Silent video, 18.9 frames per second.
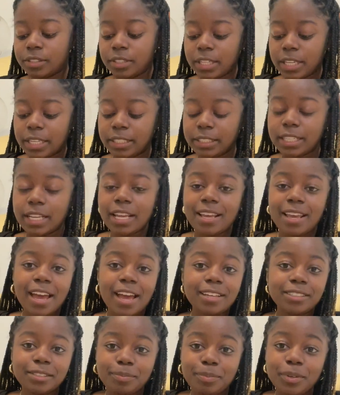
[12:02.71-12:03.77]
Is
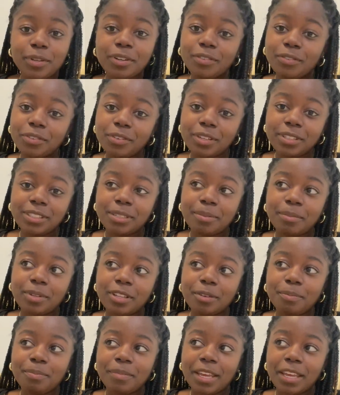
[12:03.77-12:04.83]
as beautiful as some of
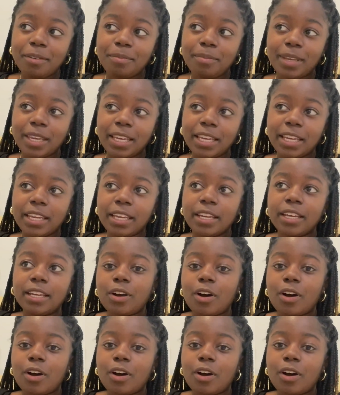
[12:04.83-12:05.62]
them may be,